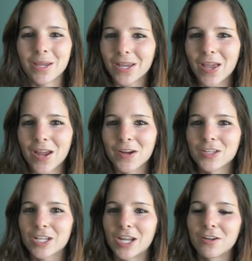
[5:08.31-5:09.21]
hair
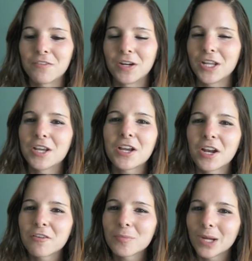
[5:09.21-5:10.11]
is kind of funny. He
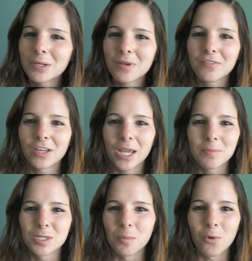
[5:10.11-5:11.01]
kind of reminded me of Gabe
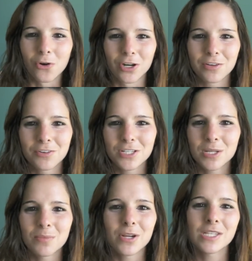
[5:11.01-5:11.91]
Saporta for
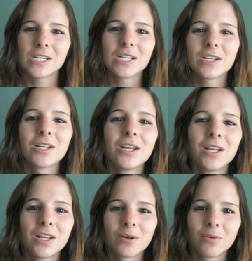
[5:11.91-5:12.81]
some reason
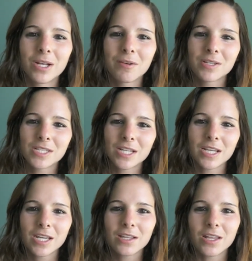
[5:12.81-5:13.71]
when he was
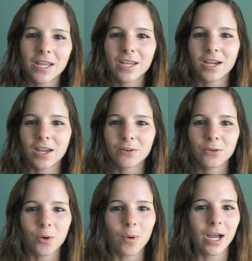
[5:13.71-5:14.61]
singing. Like, I don't
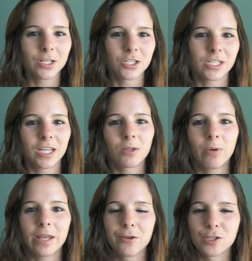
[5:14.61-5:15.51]
know why, just like the
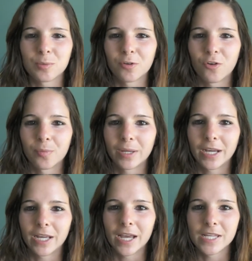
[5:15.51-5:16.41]
way he was performing,
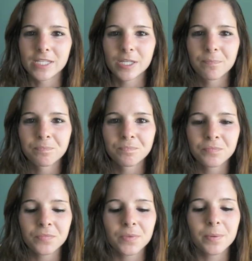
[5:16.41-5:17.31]
I guess.
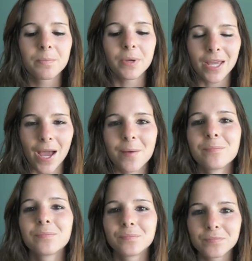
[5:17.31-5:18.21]
But yeah,
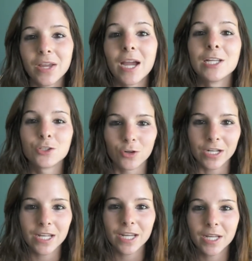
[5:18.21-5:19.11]
I enjoyed
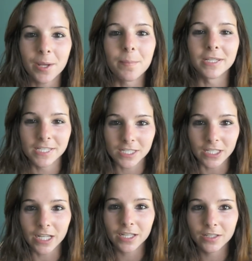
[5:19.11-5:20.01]
it
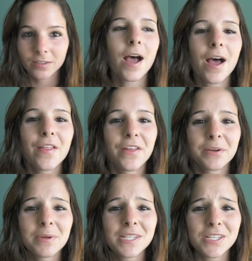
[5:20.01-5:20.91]
immensely.
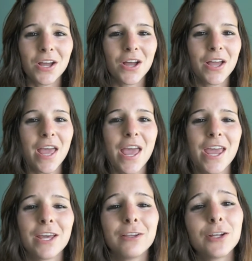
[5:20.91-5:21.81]
Then we saw
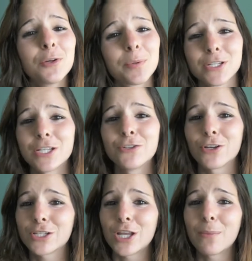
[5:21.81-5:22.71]
a little person
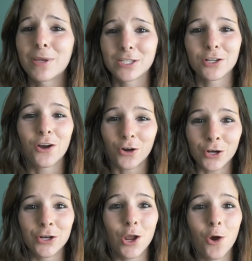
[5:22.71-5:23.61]
dressed up as a
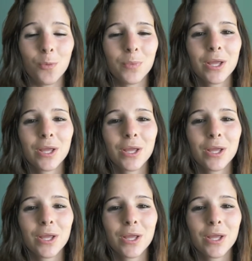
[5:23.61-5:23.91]
garden gnome.